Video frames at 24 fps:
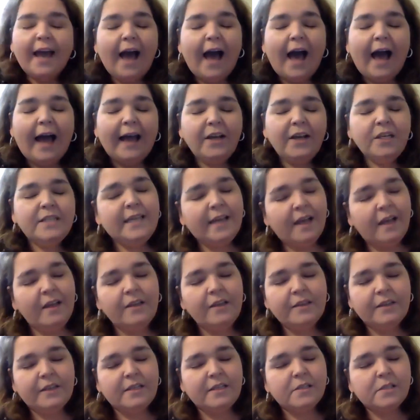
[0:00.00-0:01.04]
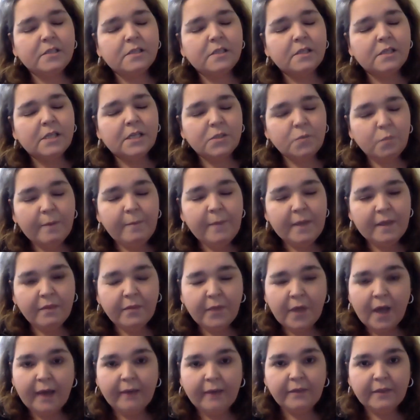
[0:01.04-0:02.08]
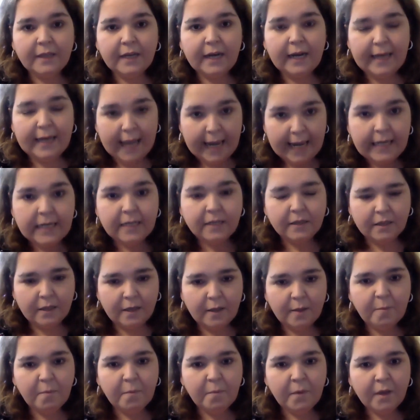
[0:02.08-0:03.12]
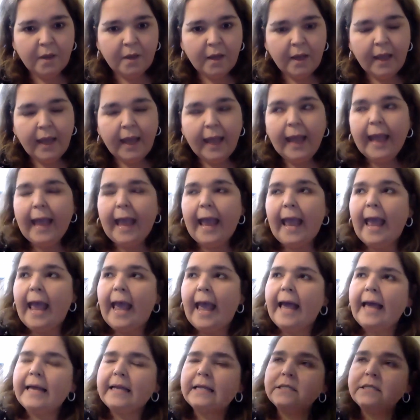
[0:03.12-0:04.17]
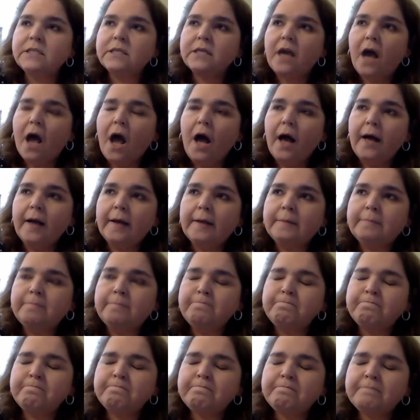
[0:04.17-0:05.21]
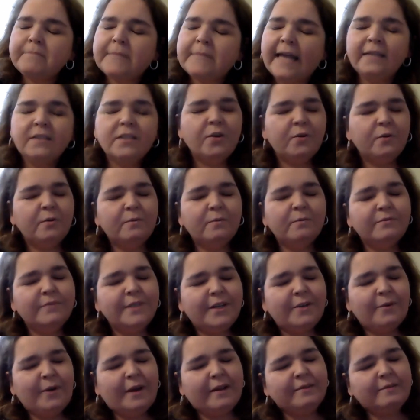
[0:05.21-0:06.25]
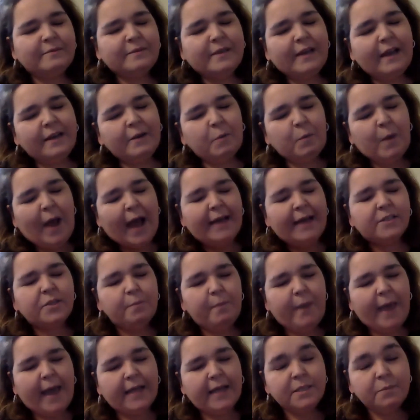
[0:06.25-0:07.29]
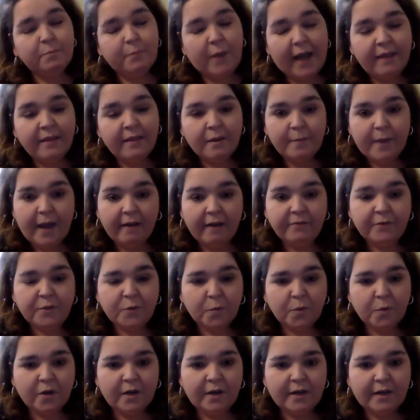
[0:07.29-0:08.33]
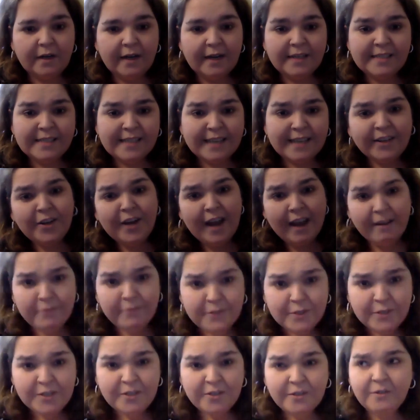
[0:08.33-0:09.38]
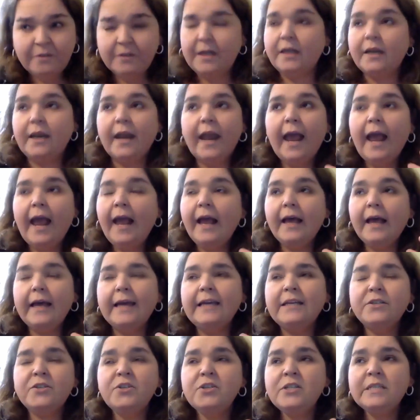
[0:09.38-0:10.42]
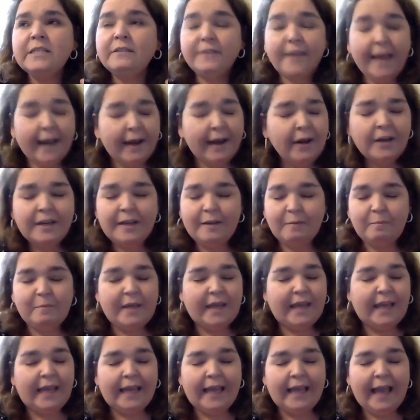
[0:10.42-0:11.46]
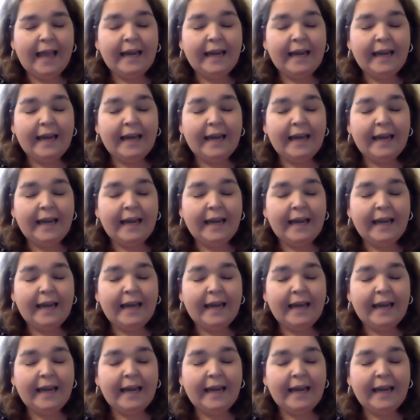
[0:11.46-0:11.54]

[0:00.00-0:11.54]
I could tell these women thought that I hated them. And so, you know, I kind of had to pass by them afterward, and I said, "Good afternoon." And they just glared at me.